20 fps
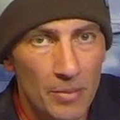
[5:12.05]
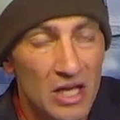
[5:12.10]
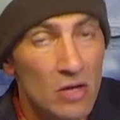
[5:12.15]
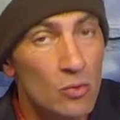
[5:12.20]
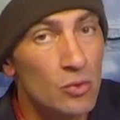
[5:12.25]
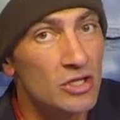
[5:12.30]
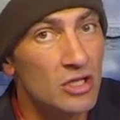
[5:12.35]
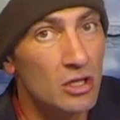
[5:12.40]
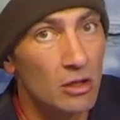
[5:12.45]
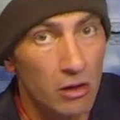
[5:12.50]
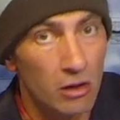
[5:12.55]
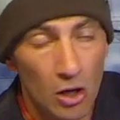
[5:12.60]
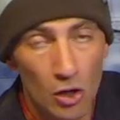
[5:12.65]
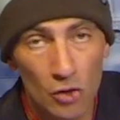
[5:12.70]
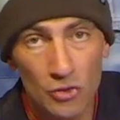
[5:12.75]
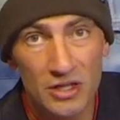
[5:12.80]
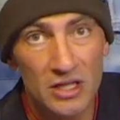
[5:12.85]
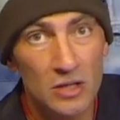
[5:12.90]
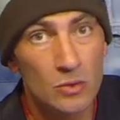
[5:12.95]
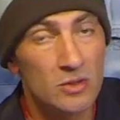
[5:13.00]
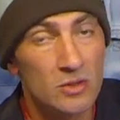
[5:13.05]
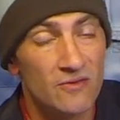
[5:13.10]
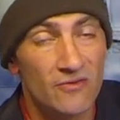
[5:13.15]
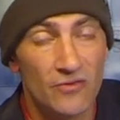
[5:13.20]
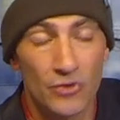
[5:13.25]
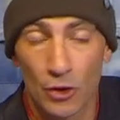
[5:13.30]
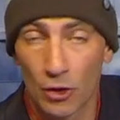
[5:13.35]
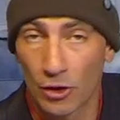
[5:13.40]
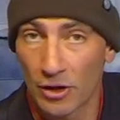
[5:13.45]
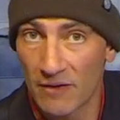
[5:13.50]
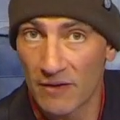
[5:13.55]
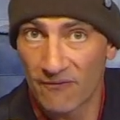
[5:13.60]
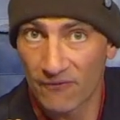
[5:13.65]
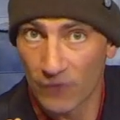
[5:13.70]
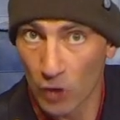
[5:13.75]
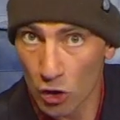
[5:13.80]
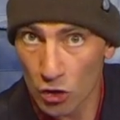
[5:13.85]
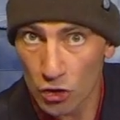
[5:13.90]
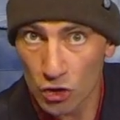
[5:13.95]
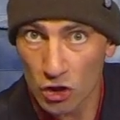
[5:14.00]
He was close. He was
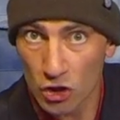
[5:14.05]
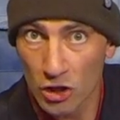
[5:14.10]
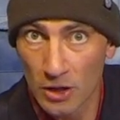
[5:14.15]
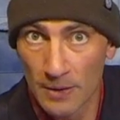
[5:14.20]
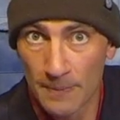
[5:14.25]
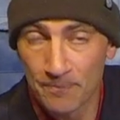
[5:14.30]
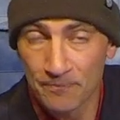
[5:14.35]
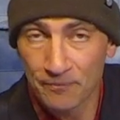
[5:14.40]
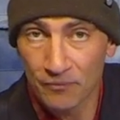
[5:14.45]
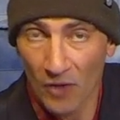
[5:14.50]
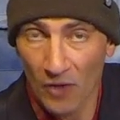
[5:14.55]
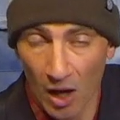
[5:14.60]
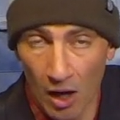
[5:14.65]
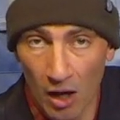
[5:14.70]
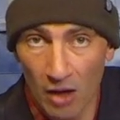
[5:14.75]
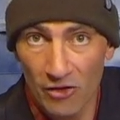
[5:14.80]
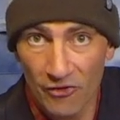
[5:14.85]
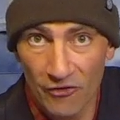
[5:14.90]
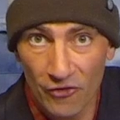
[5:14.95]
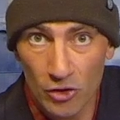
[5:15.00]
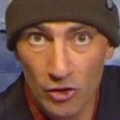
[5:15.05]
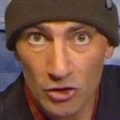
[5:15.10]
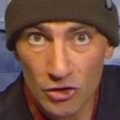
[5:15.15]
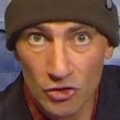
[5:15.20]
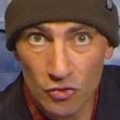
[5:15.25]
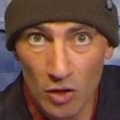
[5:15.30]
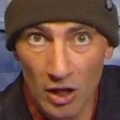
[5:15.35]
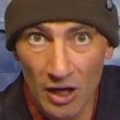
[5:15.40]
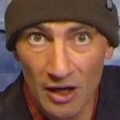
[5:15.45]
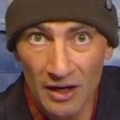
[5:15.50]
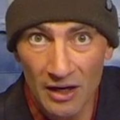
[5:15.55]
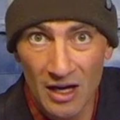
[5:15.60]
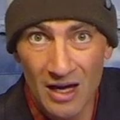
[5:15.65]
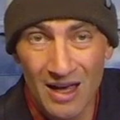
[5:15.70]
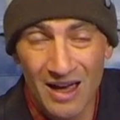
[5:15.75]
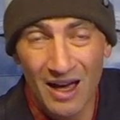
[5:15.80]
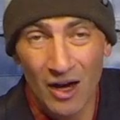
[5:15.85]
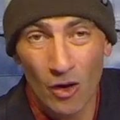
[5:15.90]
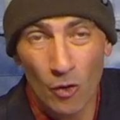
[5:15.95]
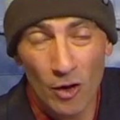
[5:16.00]
31st on the first run.
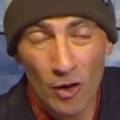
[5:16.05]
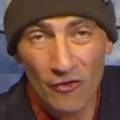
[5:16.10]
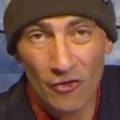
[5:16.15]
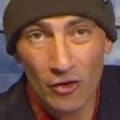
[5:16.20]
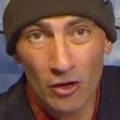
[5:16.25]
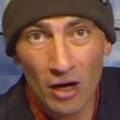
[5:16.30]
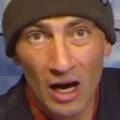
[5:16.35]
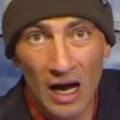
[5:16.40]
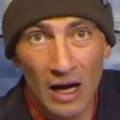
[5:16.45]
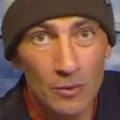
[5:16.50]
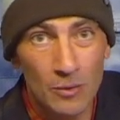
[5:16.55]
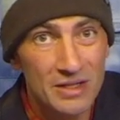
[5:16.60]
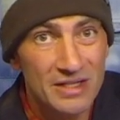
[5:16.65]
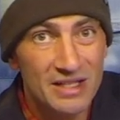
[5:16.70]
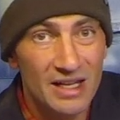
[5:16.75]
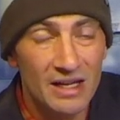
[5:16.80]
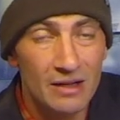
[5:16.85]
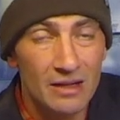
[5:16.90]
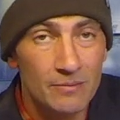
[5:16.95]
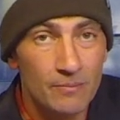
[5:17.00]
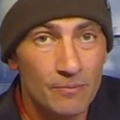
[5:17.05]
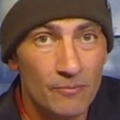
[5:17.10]
However, I would say